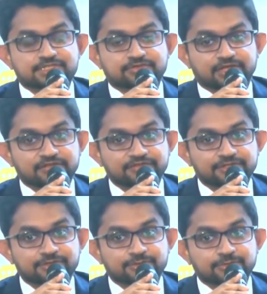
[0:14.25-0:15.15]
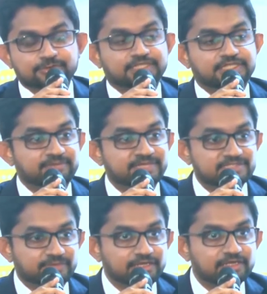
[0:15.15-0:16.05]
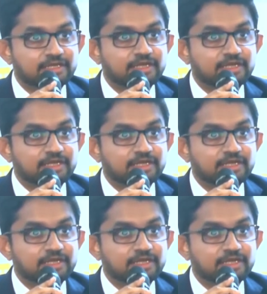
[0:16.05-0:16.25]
relevant to the theme as well.